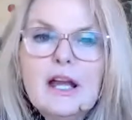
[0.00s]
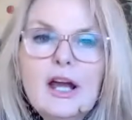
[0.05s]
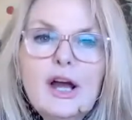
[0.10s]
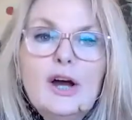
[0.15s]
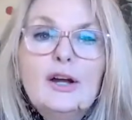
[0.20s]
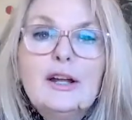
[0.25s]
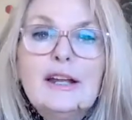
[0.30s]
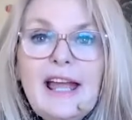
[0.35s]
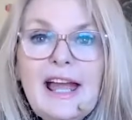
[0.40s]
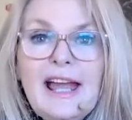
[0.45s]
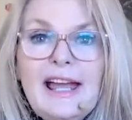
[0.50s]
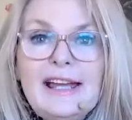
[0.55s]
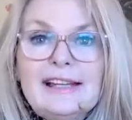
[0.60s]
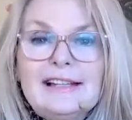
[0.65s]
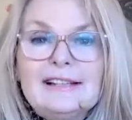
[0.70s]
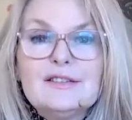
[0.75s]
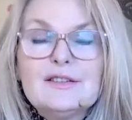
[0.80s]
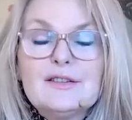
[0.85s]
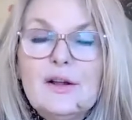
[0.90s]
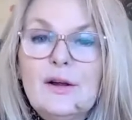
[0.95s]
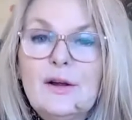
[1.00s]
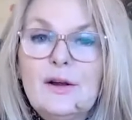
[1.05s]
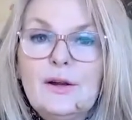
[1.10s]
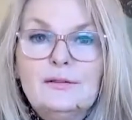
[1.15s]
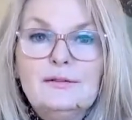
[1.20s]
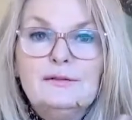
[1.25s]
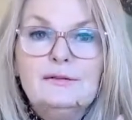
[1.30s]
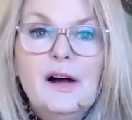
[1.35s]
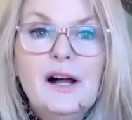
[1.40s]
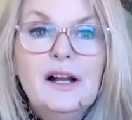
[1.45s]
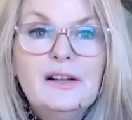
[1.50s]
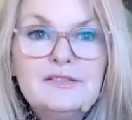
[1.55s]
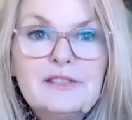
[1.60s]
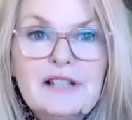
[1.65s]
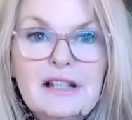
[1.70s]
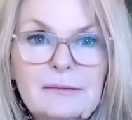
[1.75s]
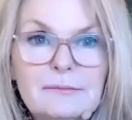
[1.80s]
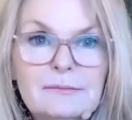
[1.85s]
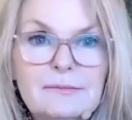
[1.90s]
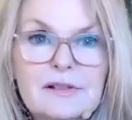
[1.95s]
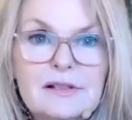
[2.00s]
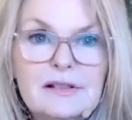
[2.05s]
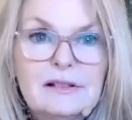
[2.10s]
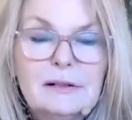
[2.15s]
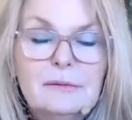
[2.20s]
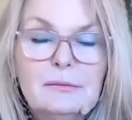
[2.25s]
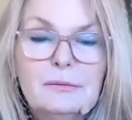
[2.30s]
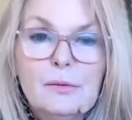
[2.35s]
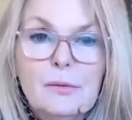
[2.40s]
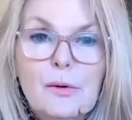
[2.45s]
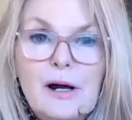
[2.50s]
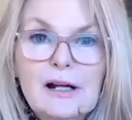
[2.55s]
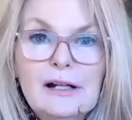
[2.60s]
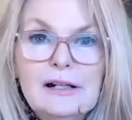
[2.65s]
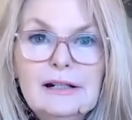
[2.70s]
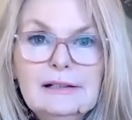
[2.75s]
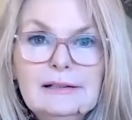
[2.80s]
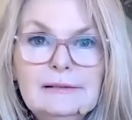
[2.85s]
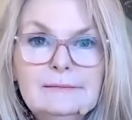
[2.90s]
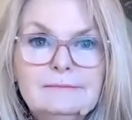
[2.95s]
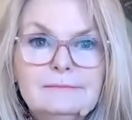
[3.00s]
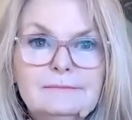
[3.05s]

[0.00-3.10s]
Okay, so five tips. Number one